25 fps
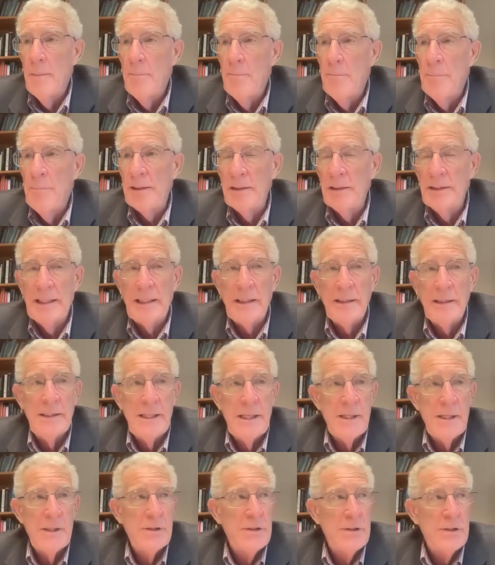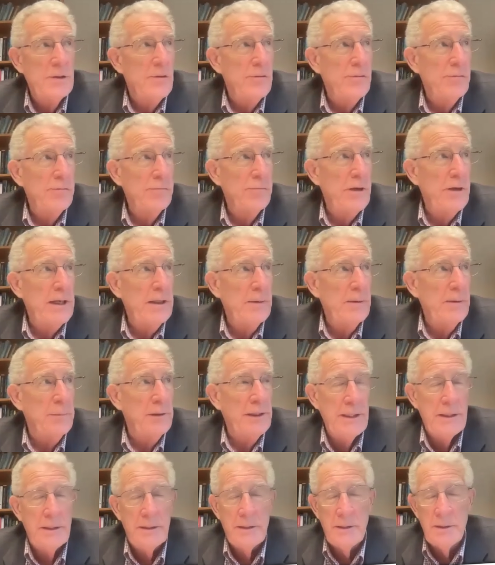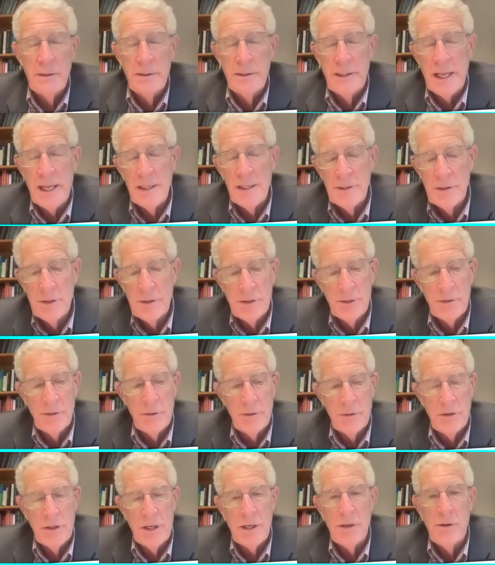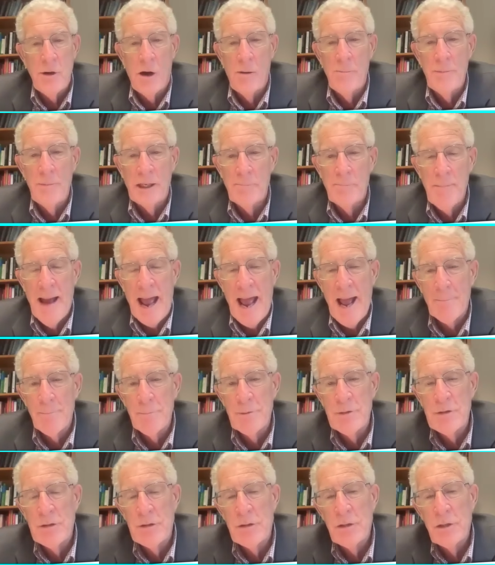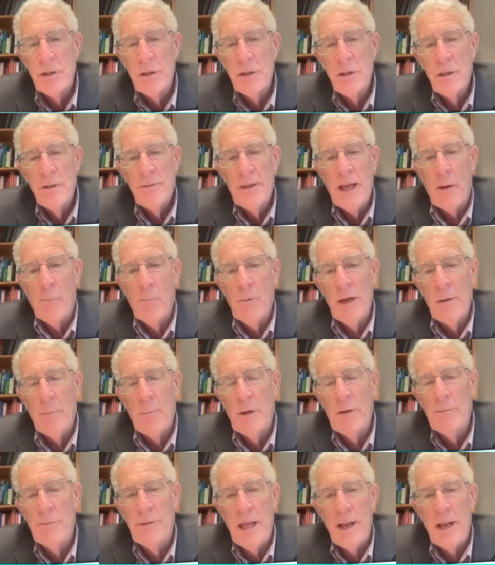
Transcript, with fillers: building these incredibly dense genomic maps that we would